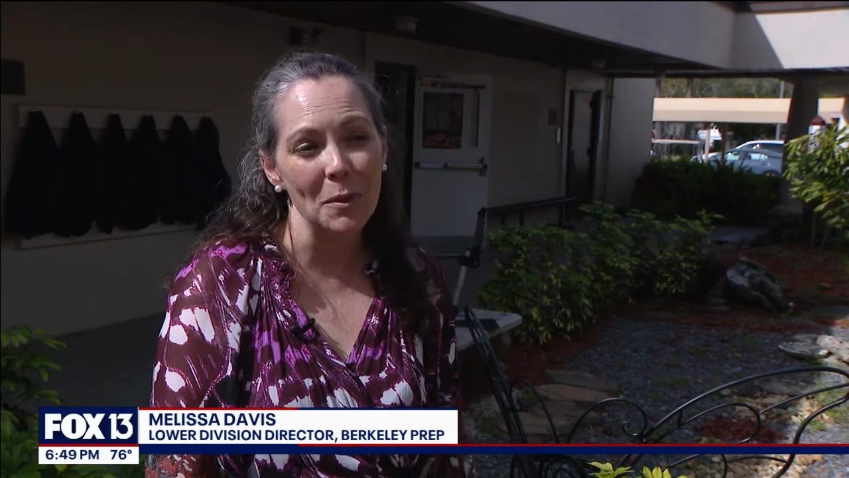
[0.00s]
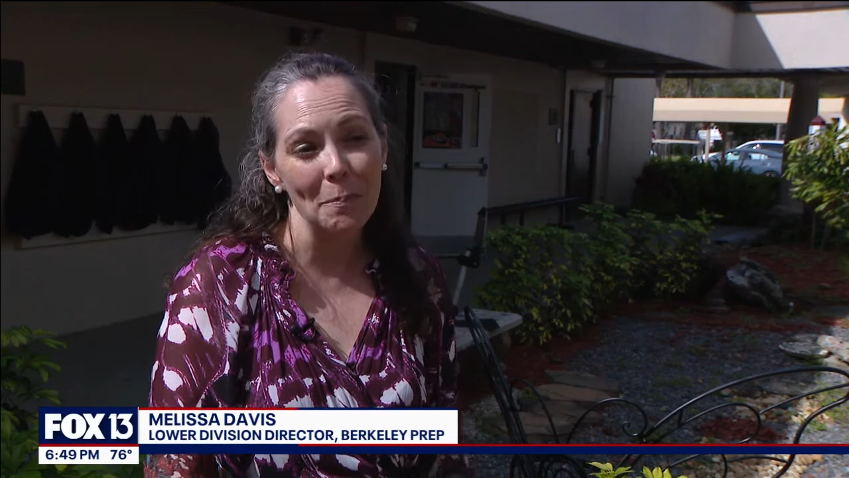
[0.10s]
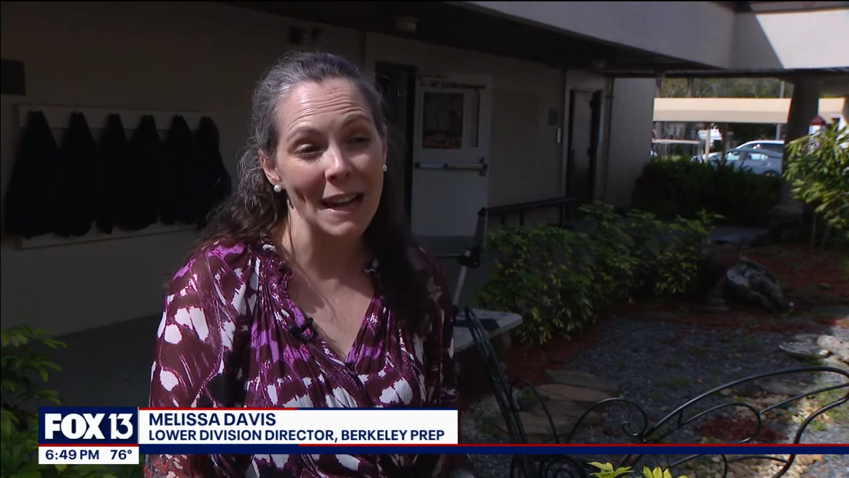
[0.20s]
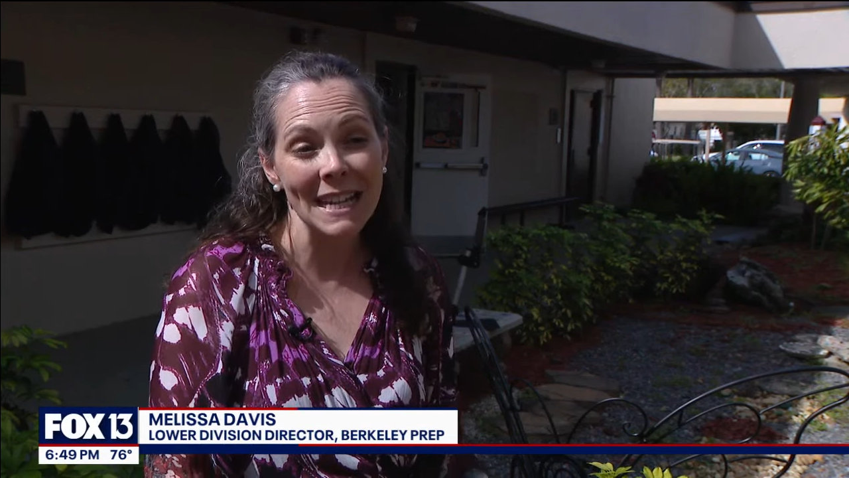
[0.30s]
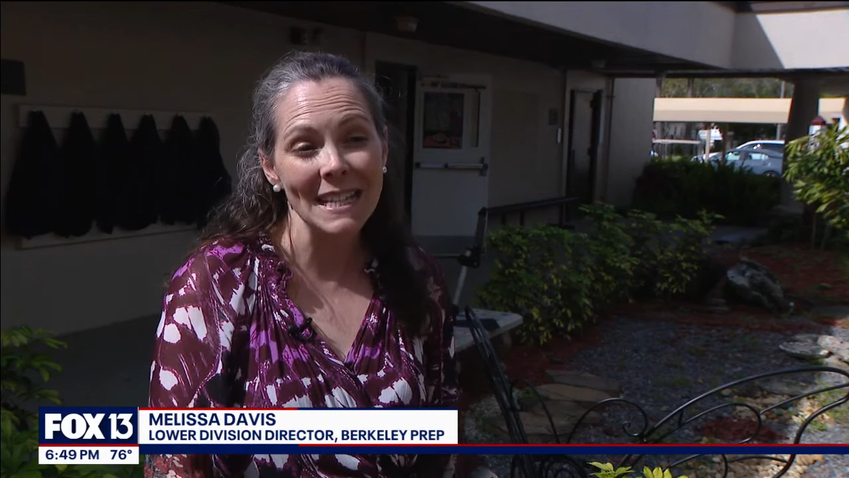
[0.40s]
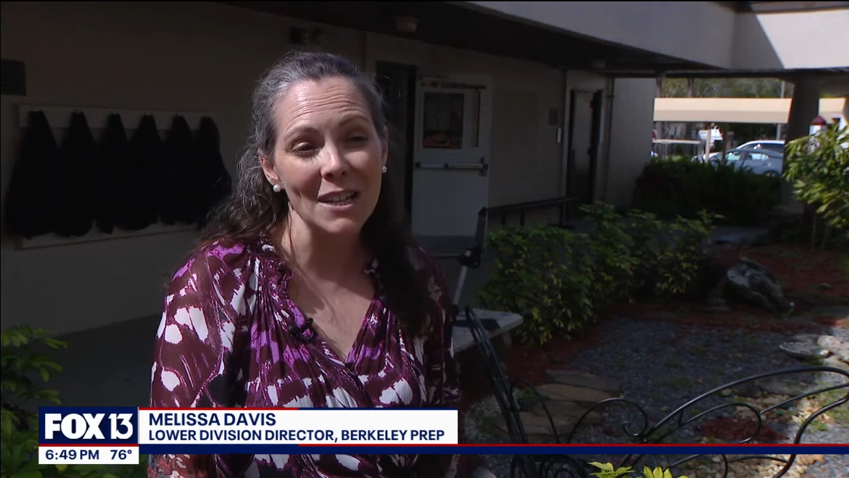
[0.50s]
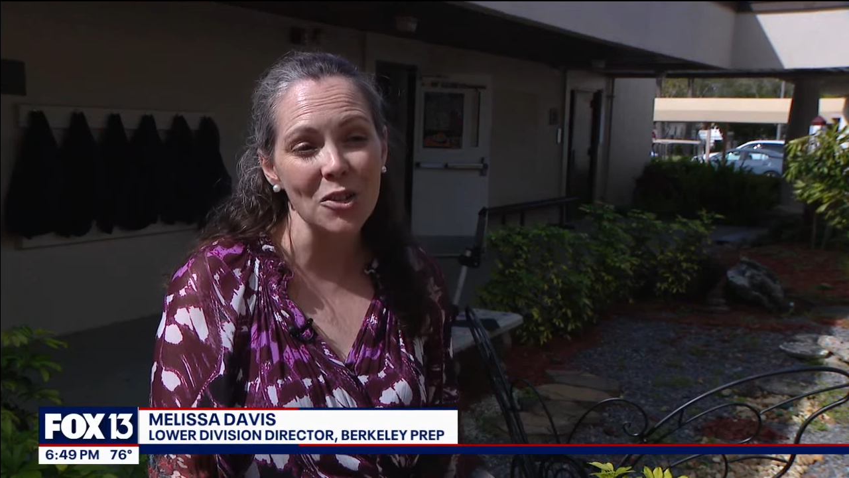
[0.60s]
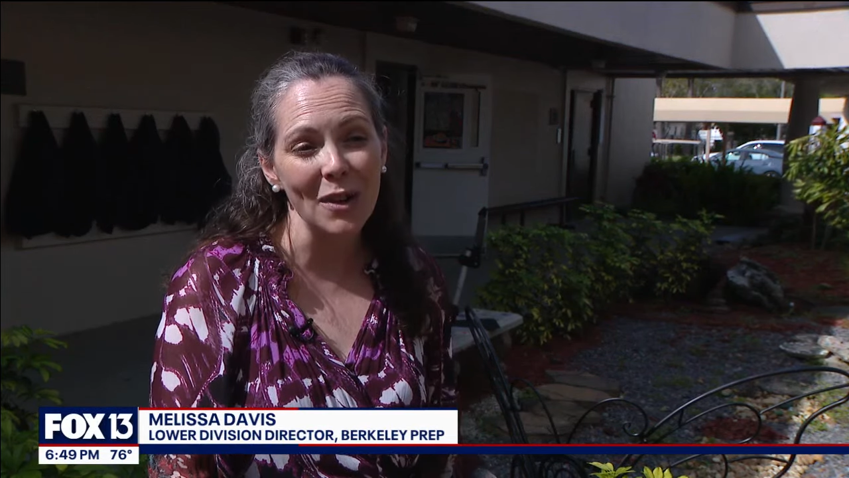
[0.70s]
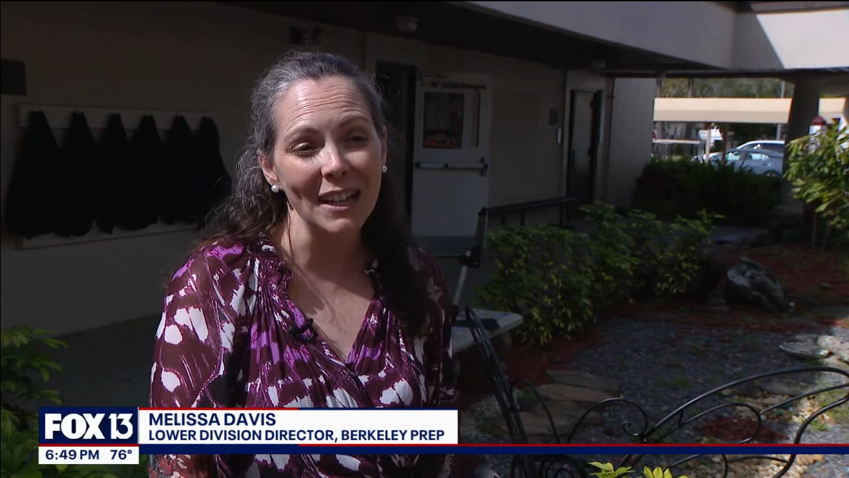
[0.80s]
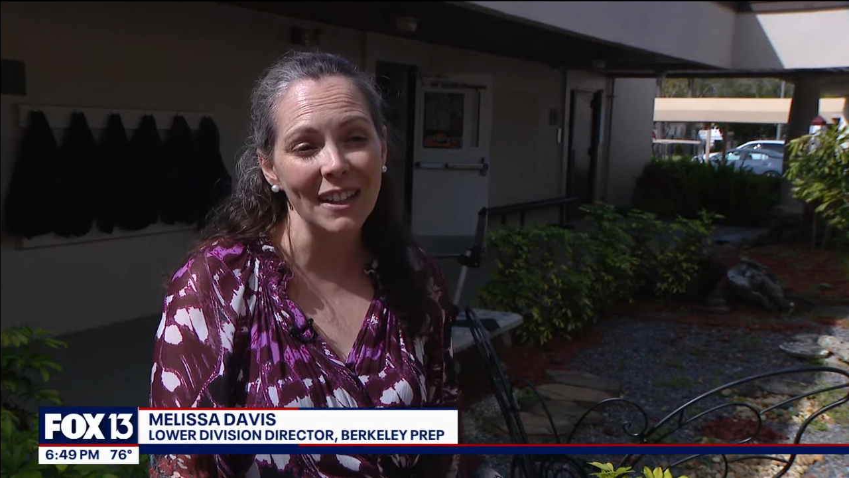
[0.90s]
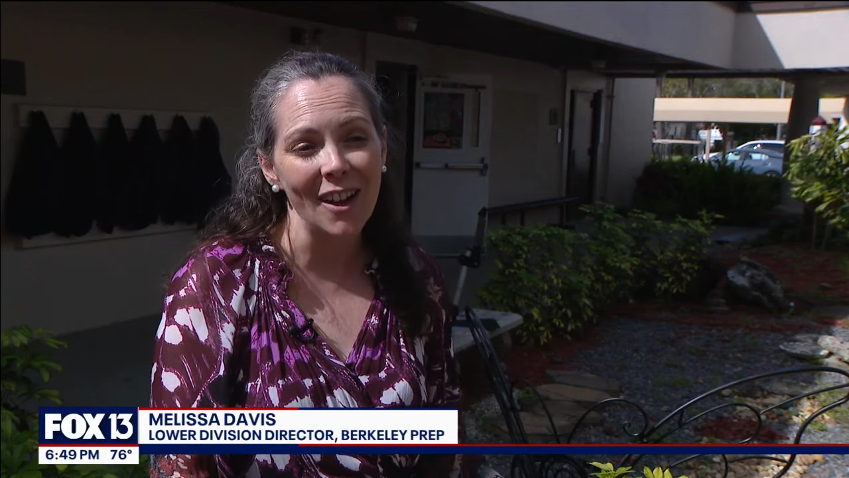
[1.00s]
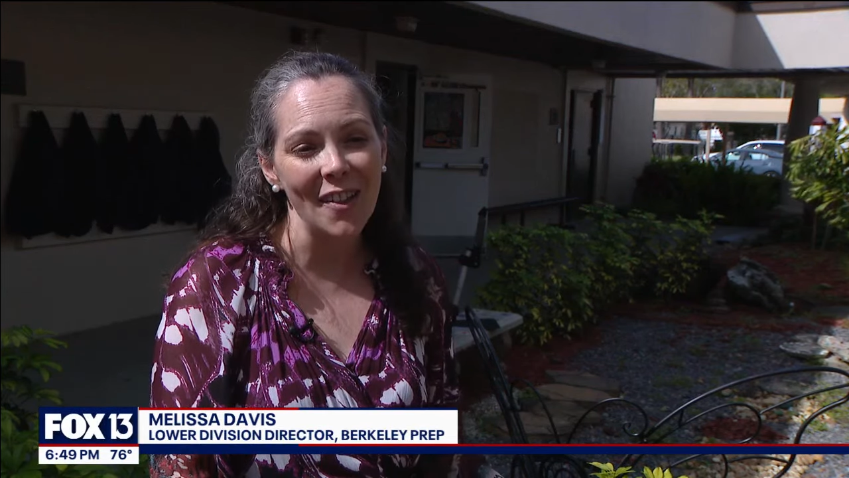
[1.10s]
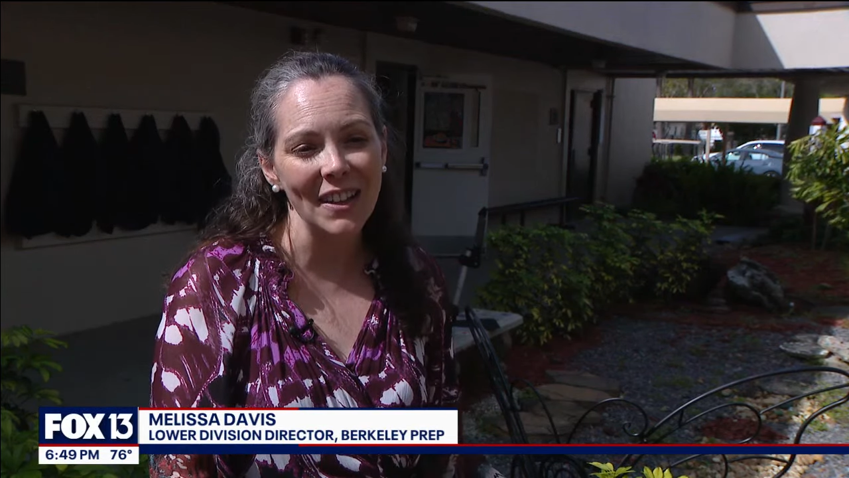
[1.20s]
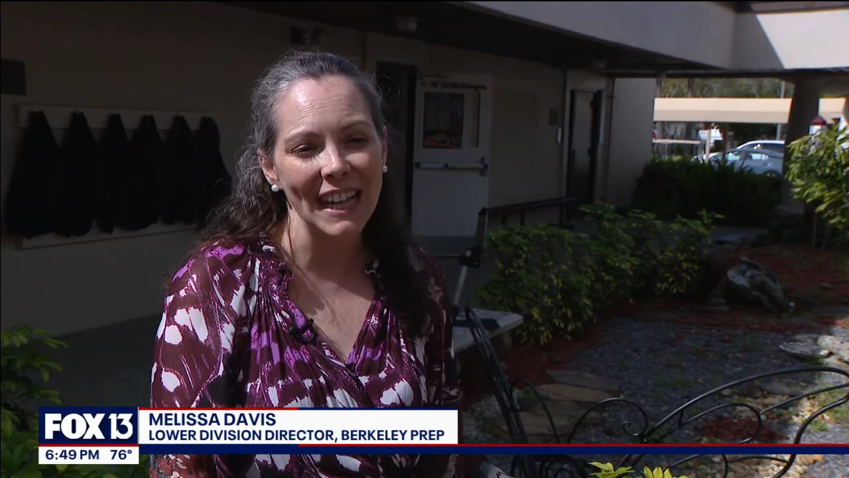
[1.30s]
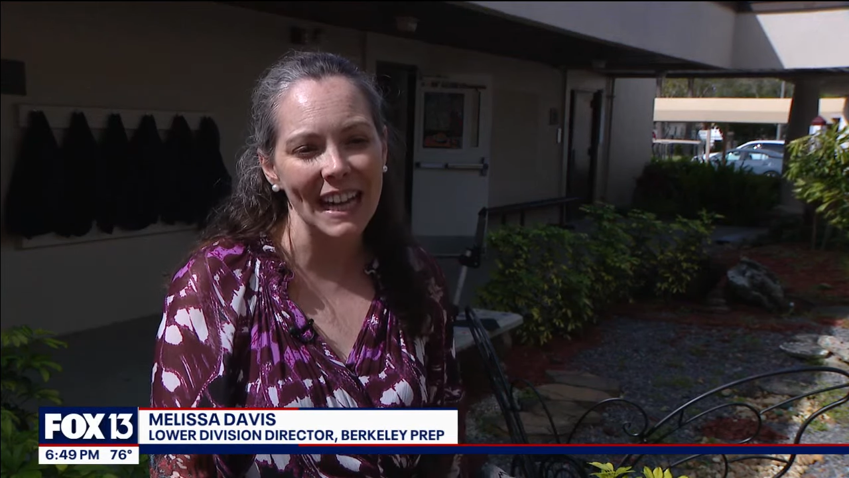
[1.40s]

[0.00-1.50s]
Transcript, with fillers: painting directly on the